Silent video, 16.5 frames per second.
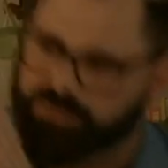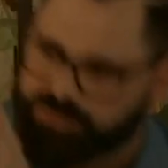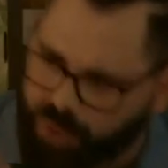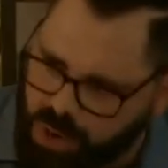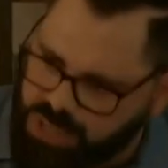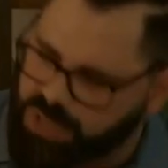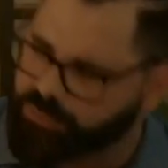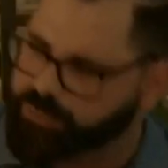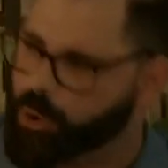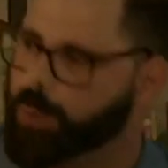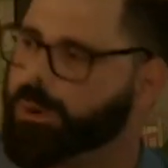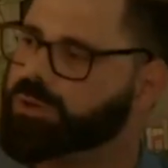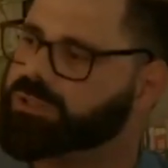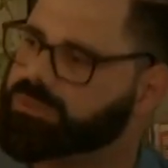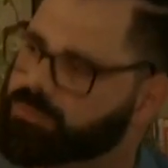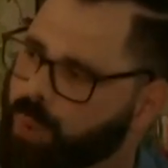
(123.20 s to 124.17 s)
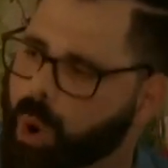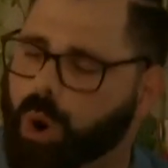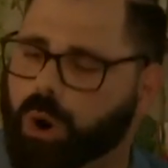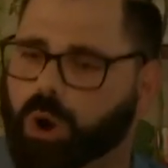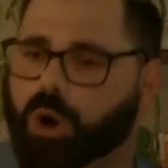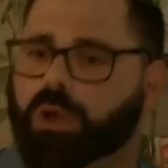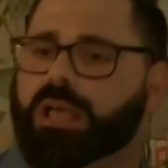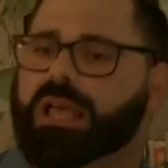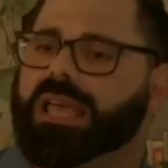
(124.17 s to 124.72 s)
but first and foremost
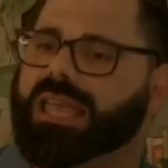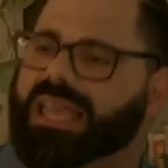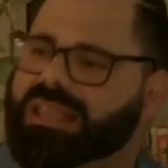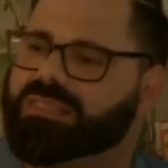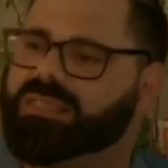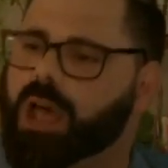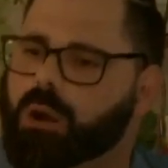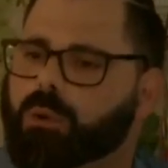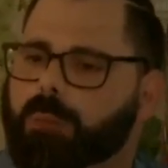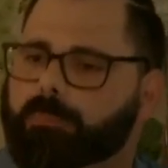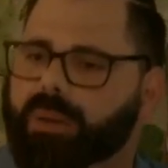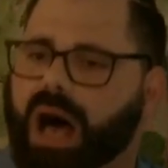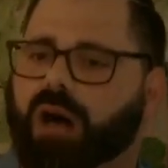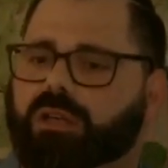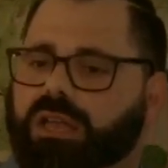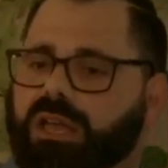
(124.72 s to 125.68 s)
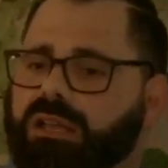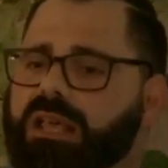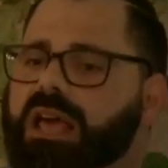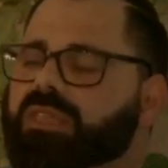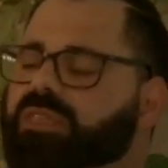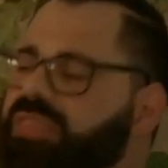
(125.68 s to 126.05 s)
moral, in their rebellion,